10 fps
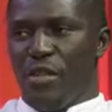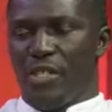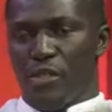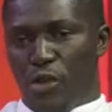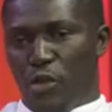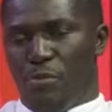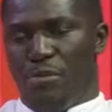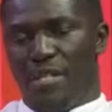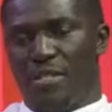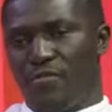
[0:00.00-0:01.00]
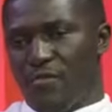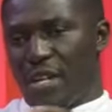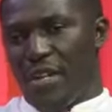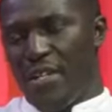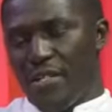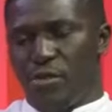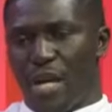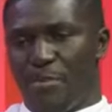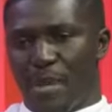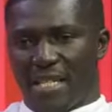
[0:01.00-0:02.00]
You are a triune being, very
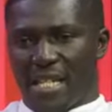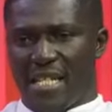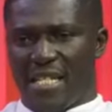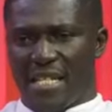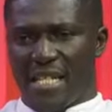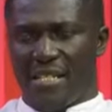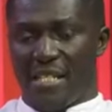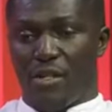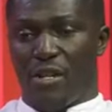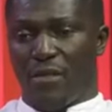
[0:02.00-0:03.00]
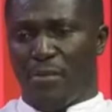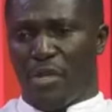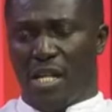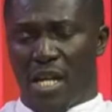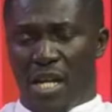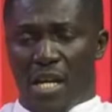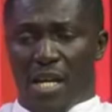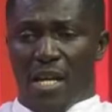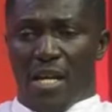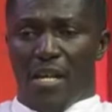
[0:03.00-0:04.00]
tripartite in nature. You have a body,
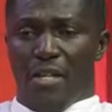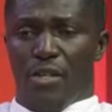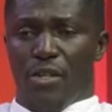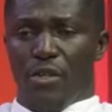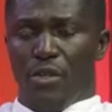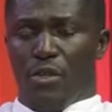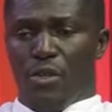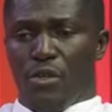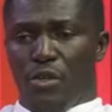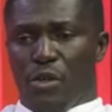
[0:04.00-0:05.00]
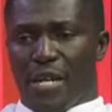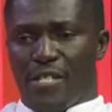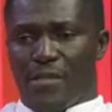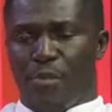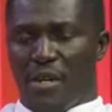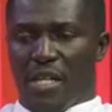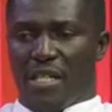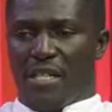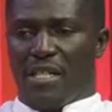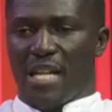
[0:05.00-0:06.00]
you are a
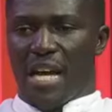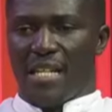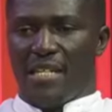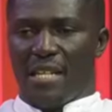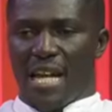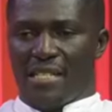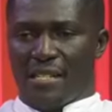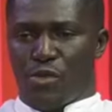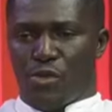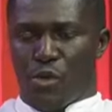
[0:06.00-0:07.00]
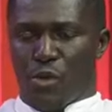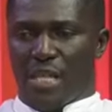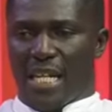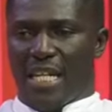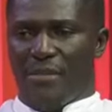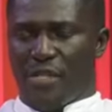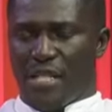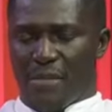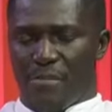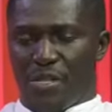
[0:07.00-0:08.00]
spirit that has a soul that lives
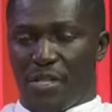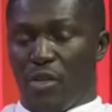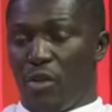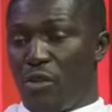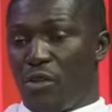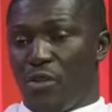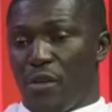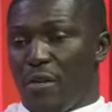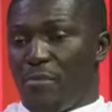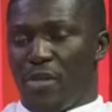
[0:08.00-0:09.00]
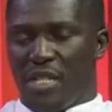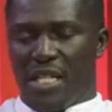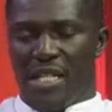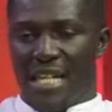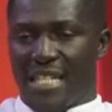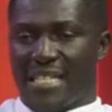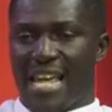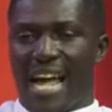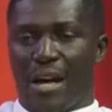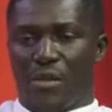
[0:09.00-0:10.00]
in a body, or you are a body that is
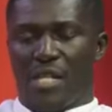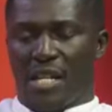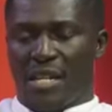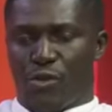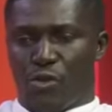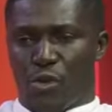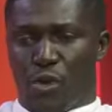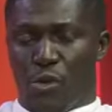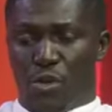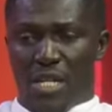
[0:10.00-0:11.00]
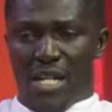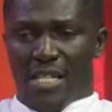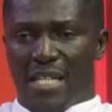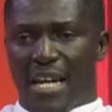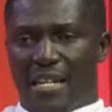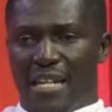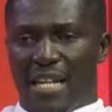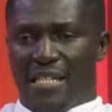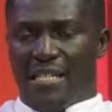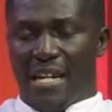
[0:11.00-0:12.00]
housing a soul that
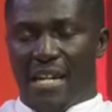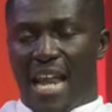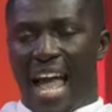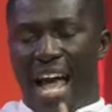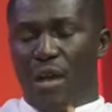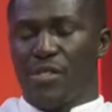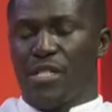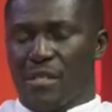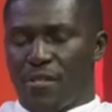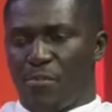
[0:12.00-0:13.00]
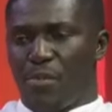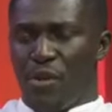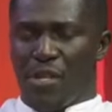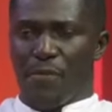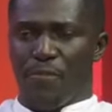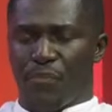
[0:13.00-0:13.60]
in turn houses a spirit.